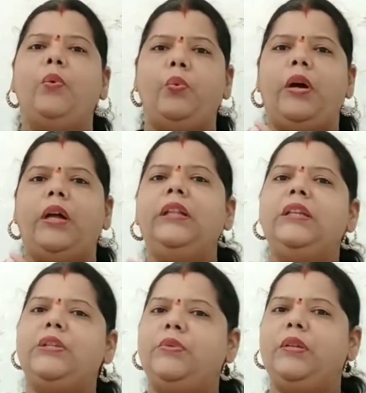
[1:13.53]
One,
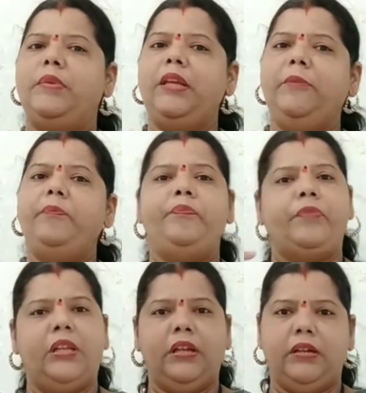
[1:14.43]
it will be
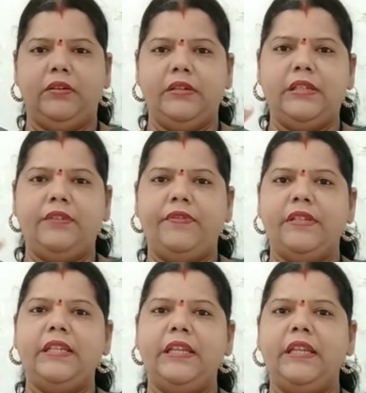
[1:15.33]
curved
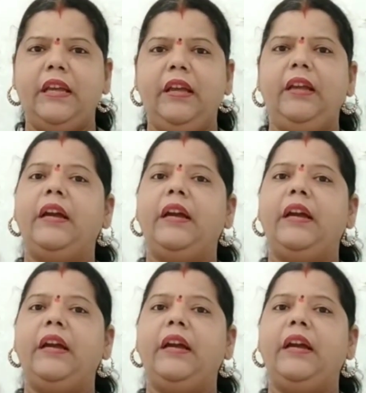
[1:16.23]
surface area,